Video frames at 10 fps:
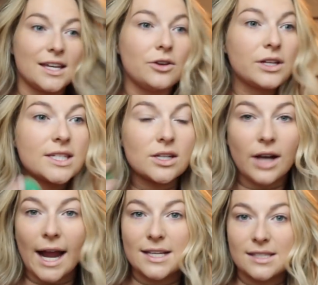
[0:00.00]
so you can
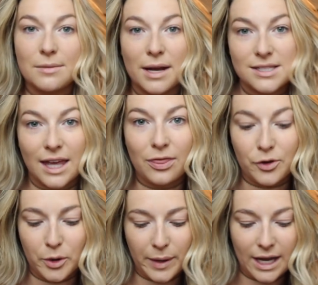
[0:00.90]
still kind of see my skin
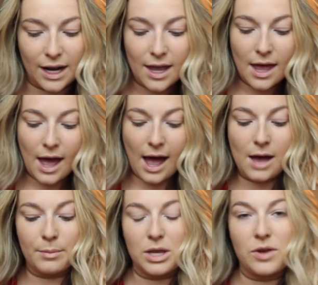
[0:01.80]
through it,
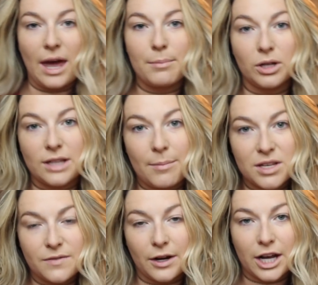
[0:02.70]
but you can build up
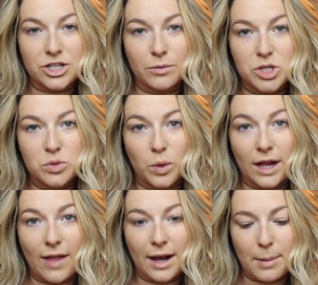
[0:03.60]
this foundation, which is what
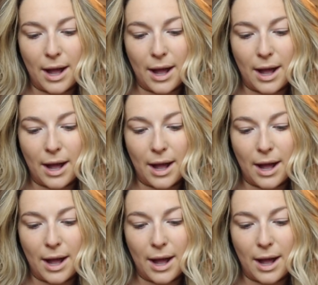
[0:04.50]
I like